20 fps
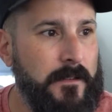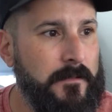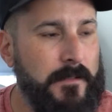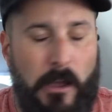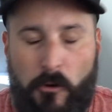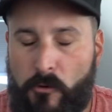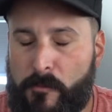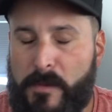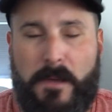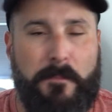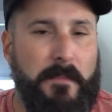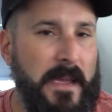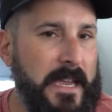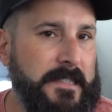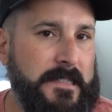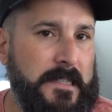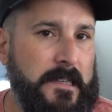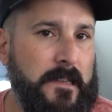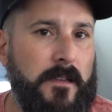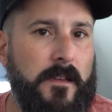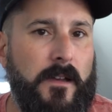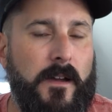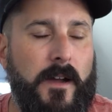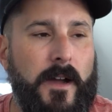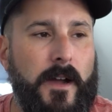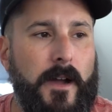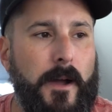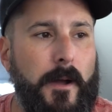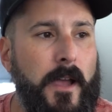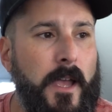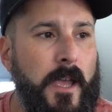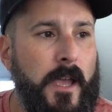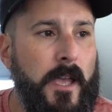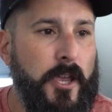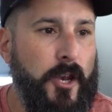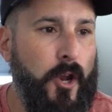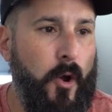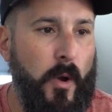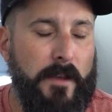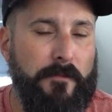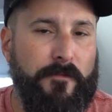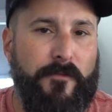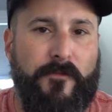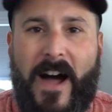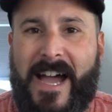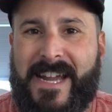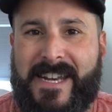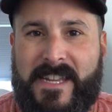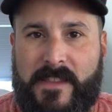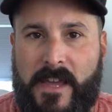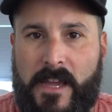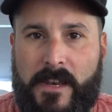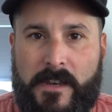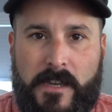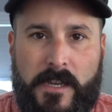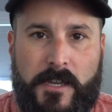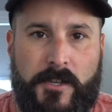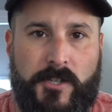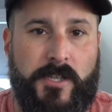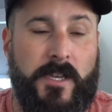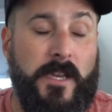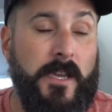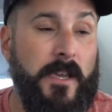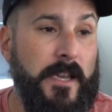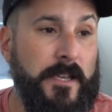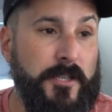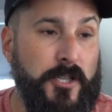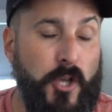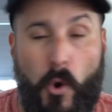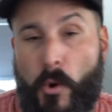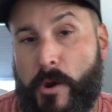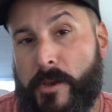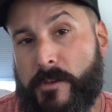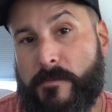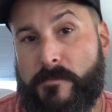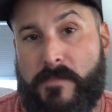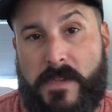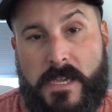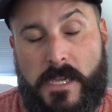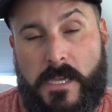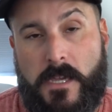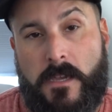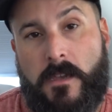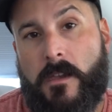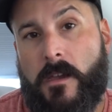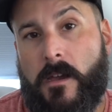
would be amazing. And finding that niche is going to be